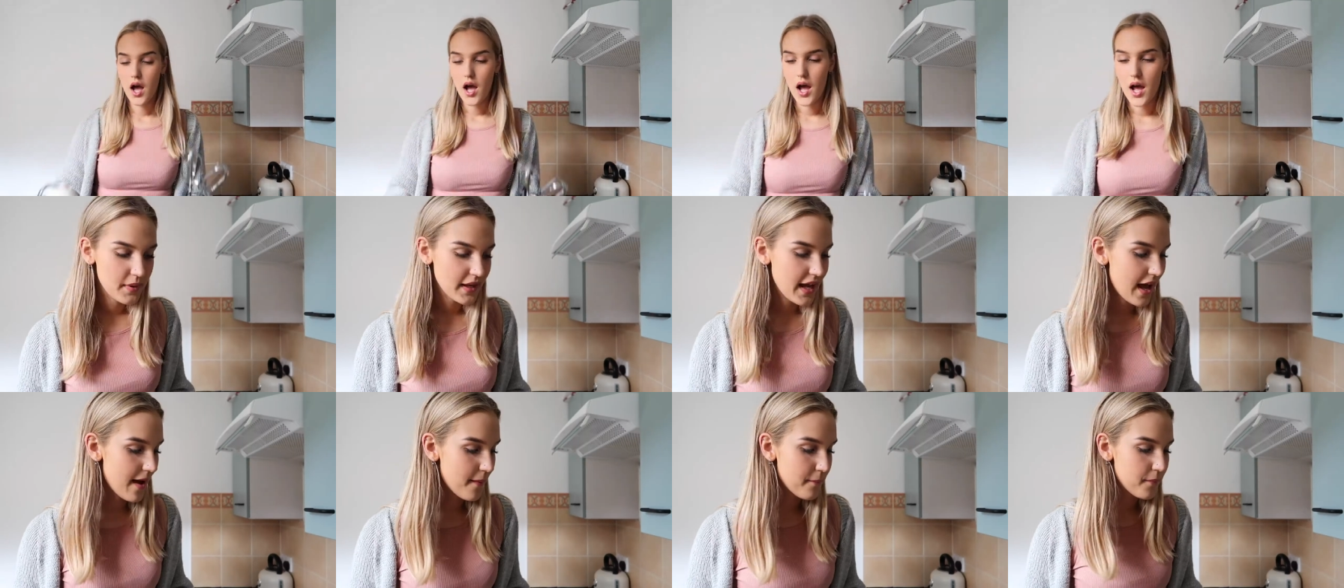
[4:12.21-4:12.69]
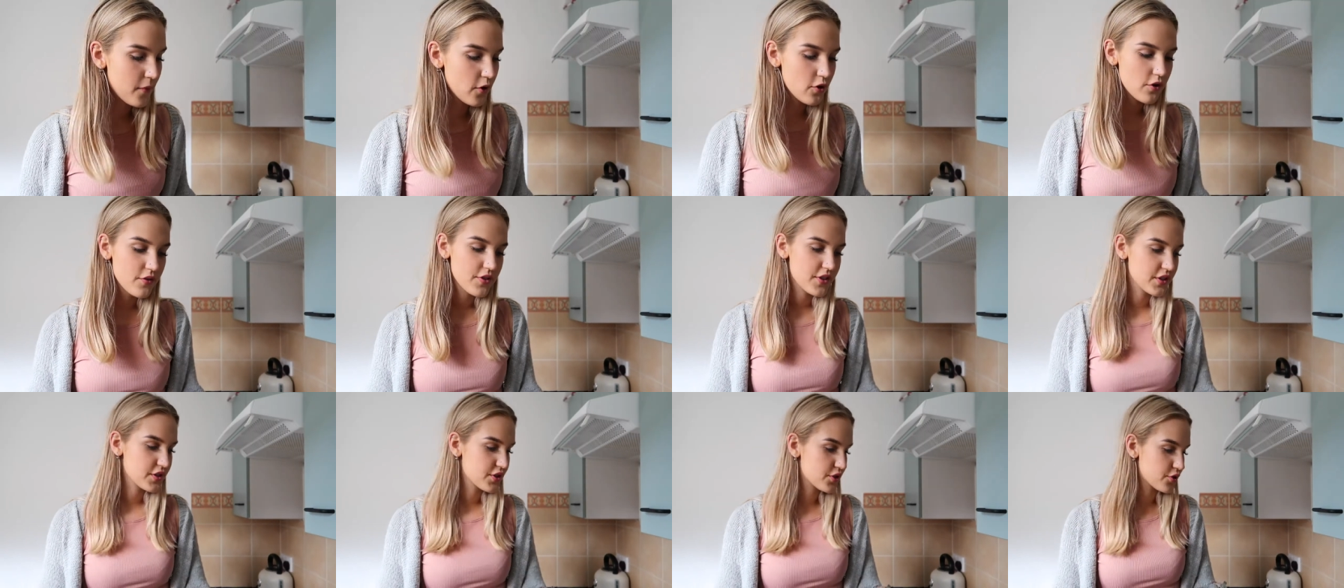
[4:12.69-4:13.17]
But yeah, more
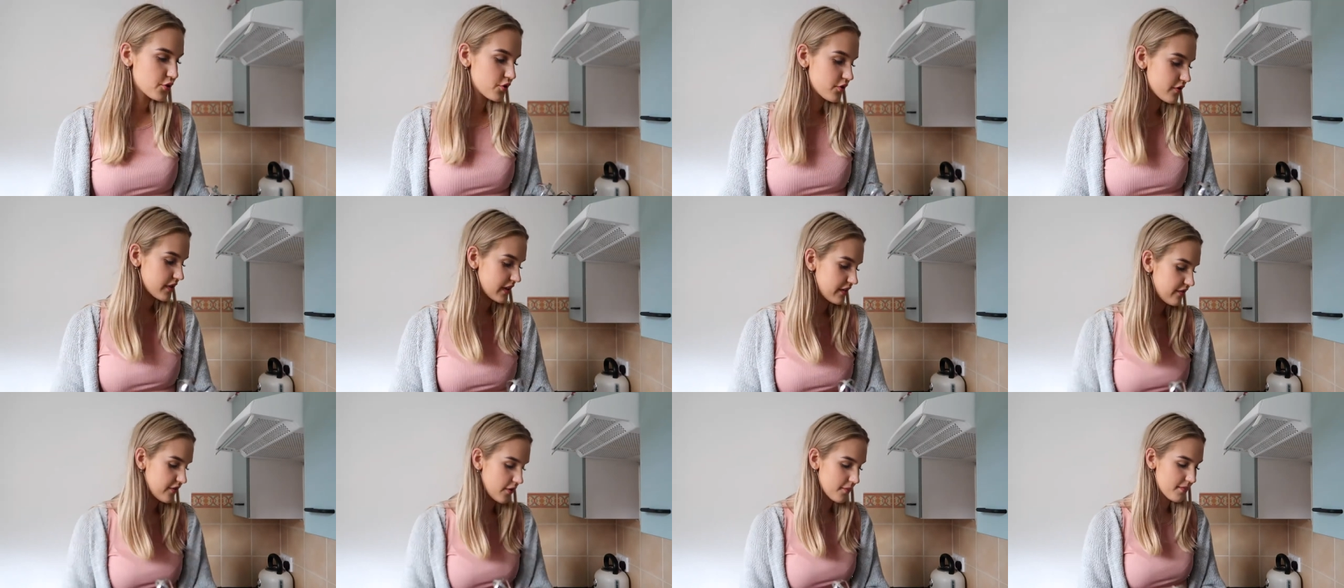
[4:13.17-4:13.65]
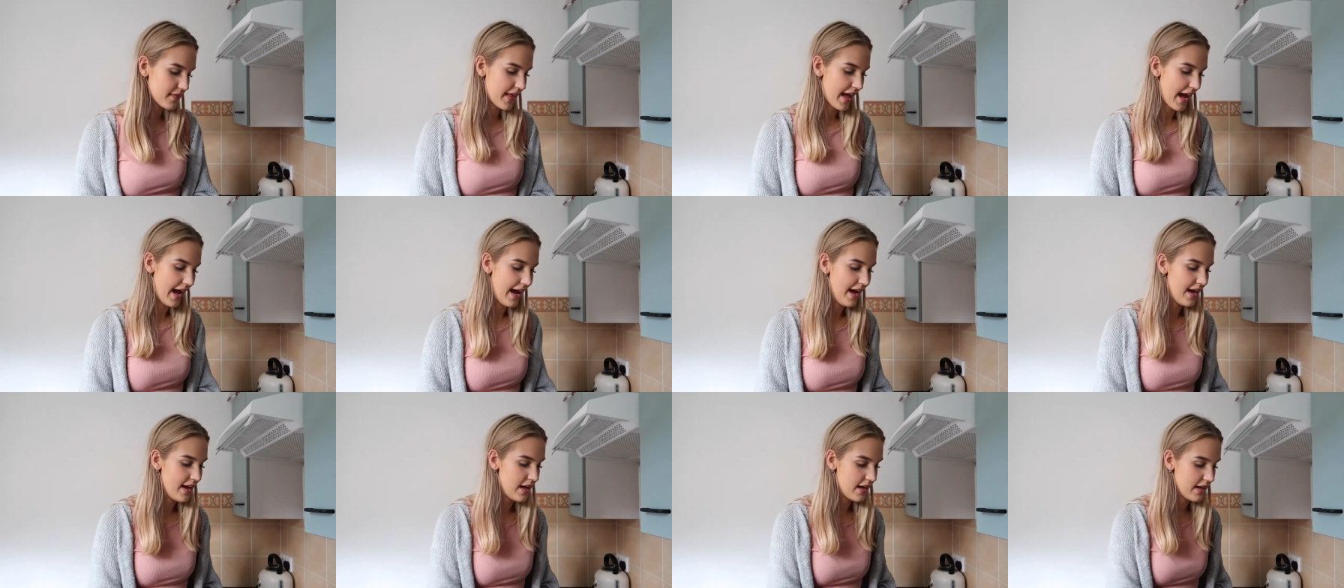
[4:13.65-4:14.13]
of the story from
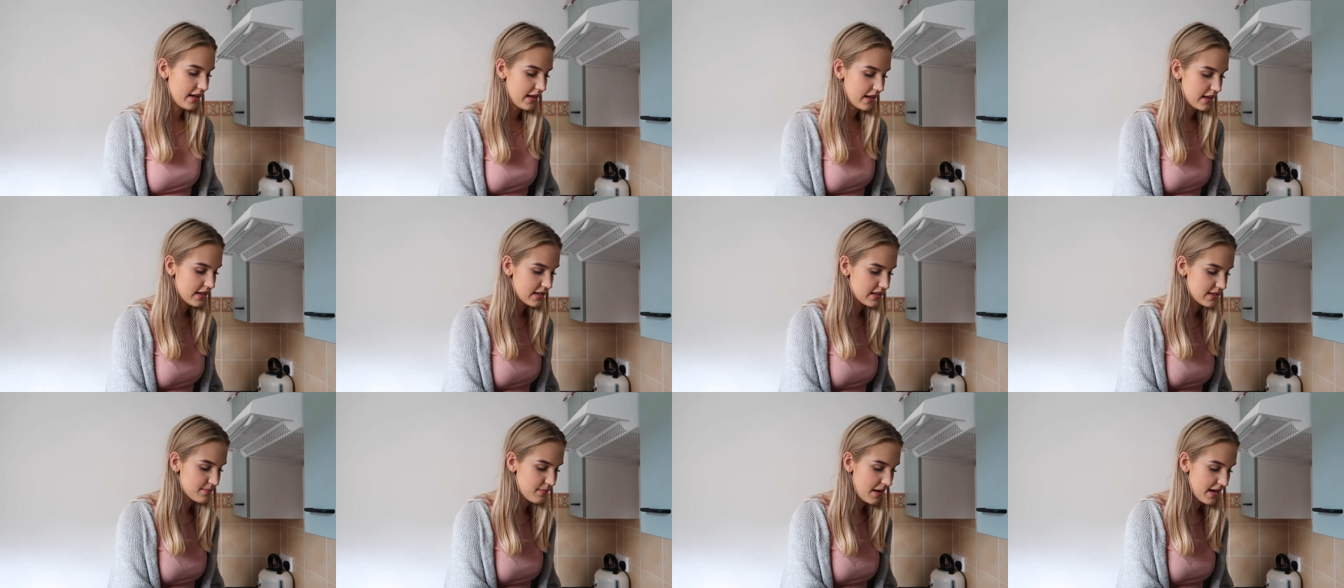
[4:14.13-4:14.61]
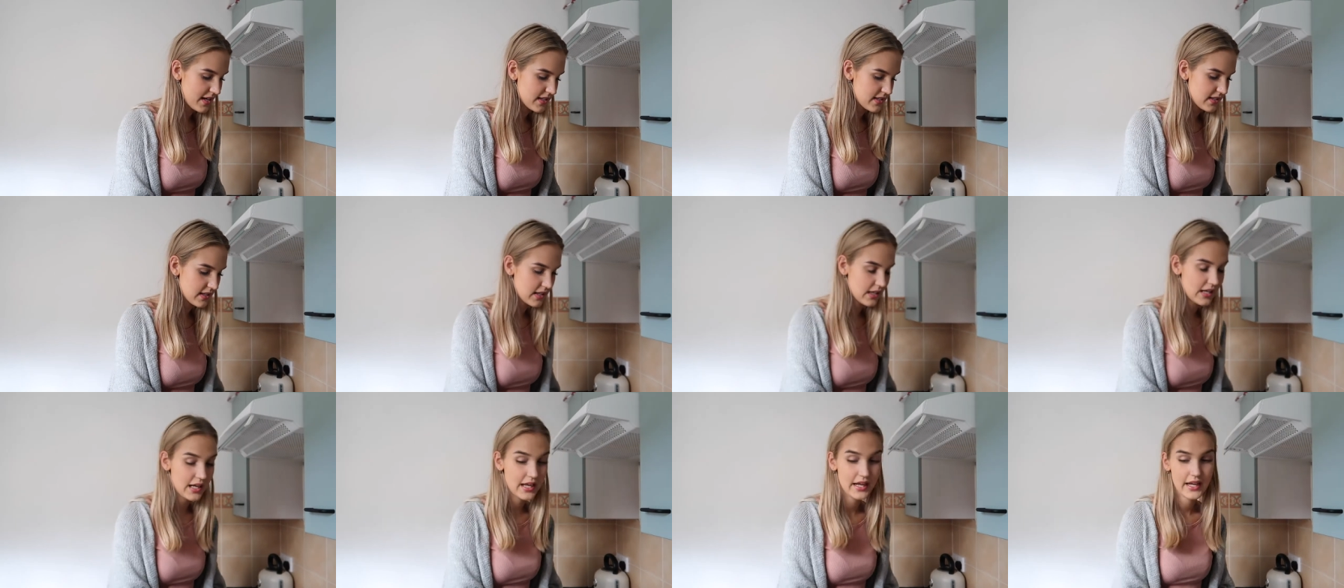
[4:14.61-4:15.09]
that is
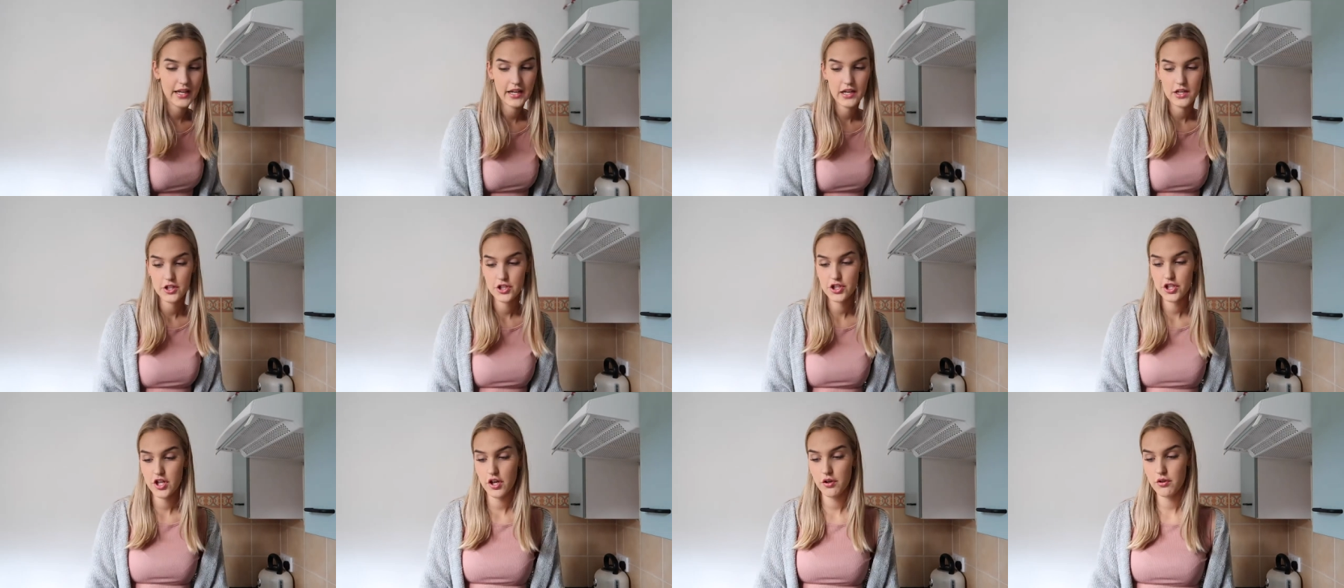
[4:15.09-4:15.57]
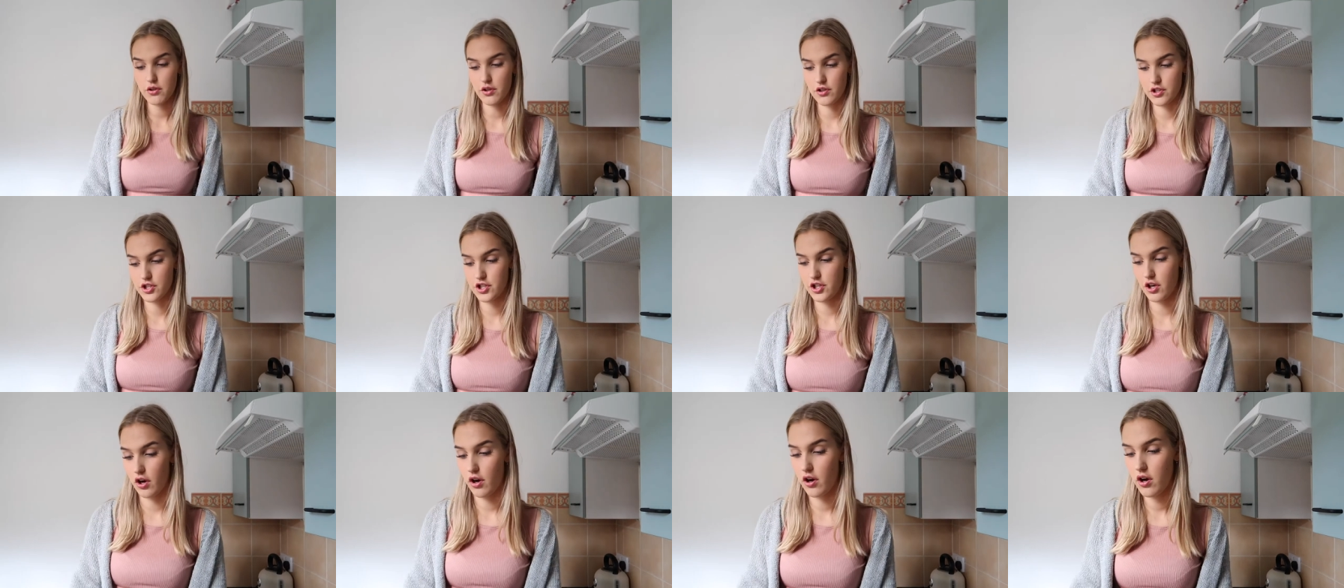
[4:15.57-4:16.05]
basically shoot your
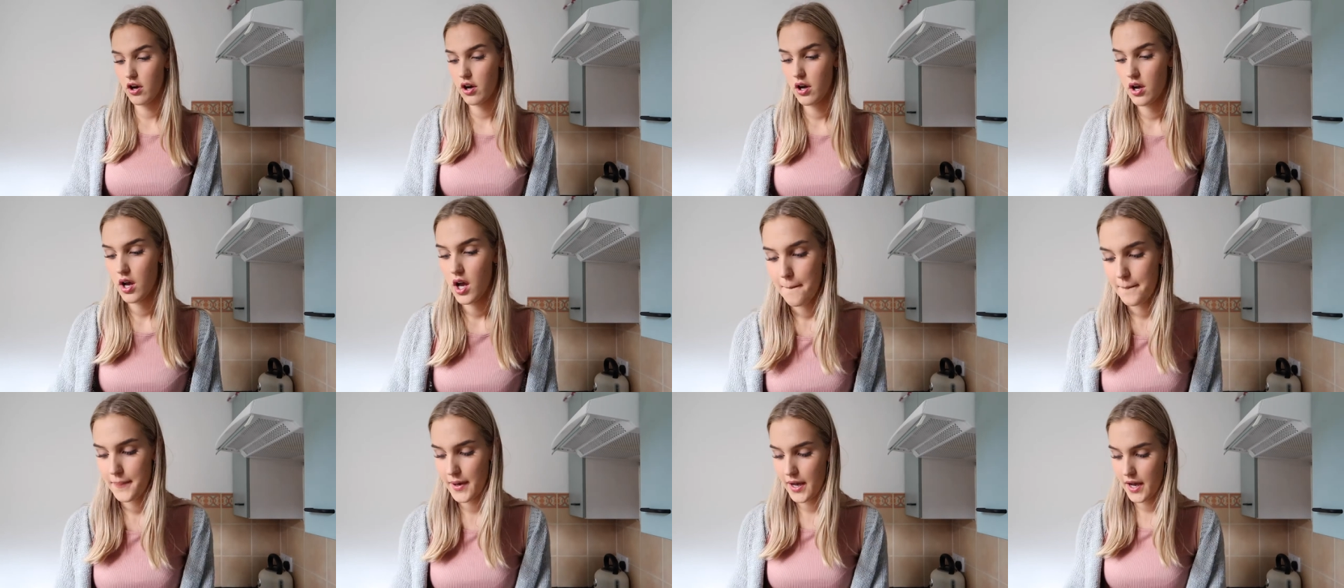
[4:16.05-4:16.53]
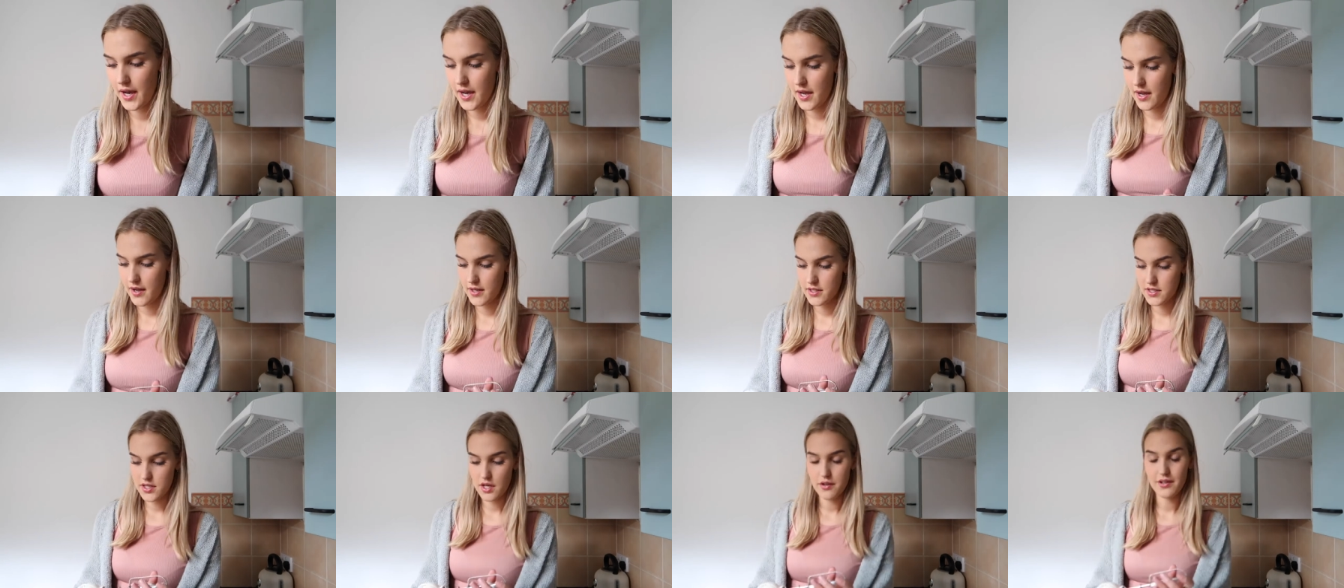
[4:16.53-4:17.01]
shot,
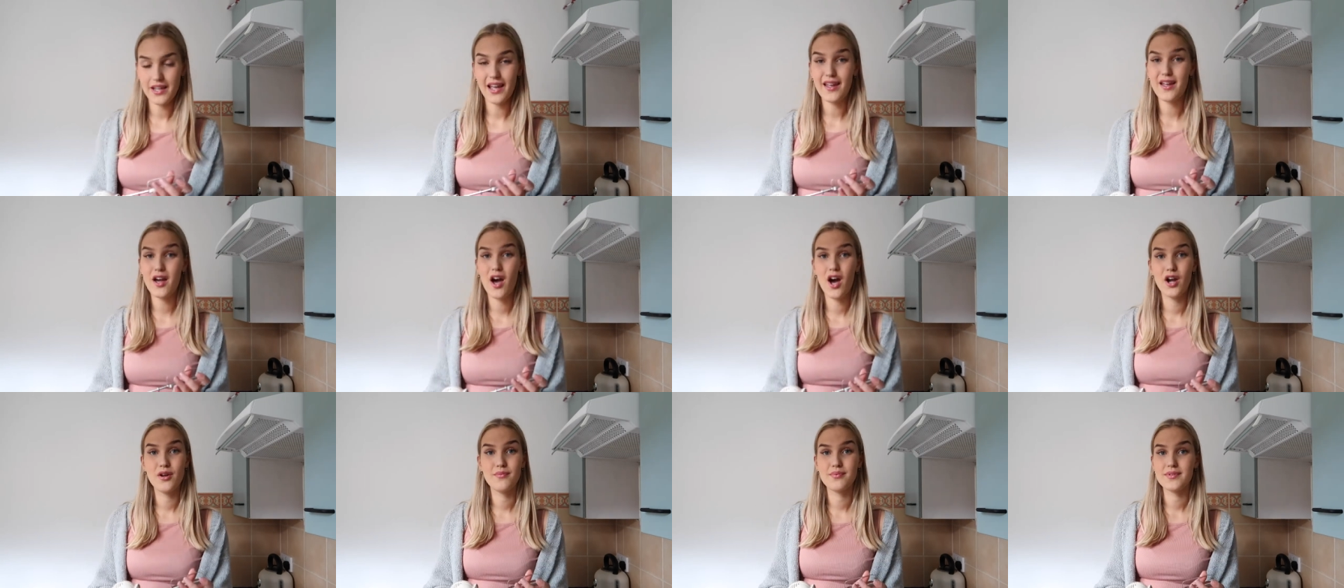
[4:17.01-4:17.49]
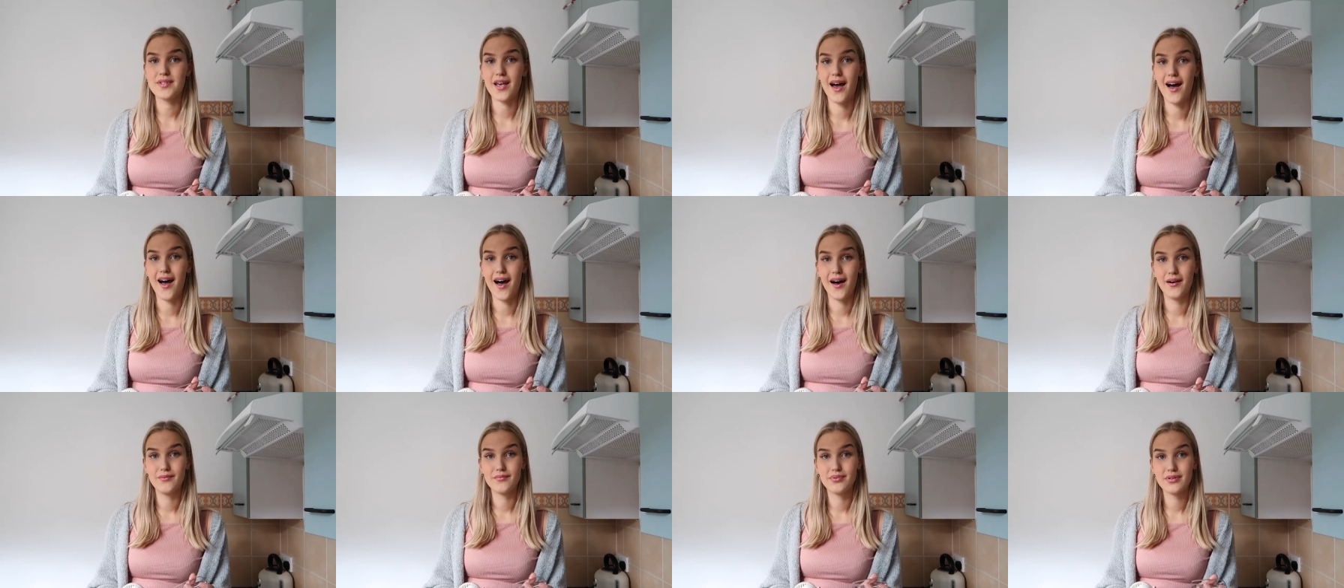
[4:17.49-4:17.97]
but don't get your hopes
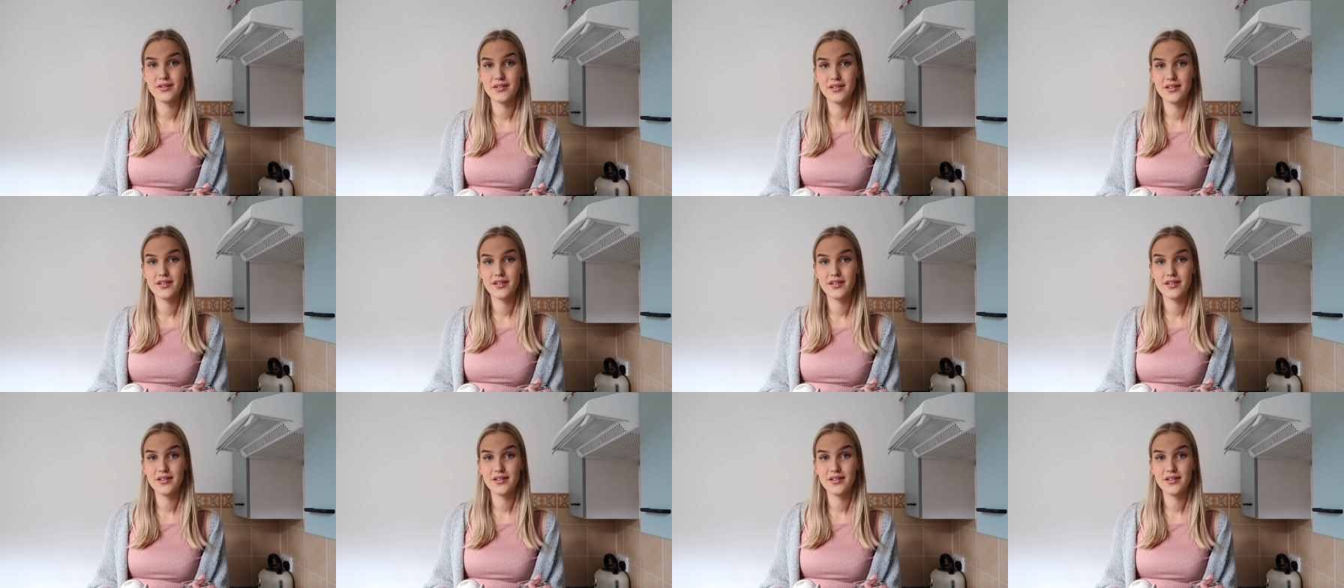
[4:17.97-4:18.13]
up.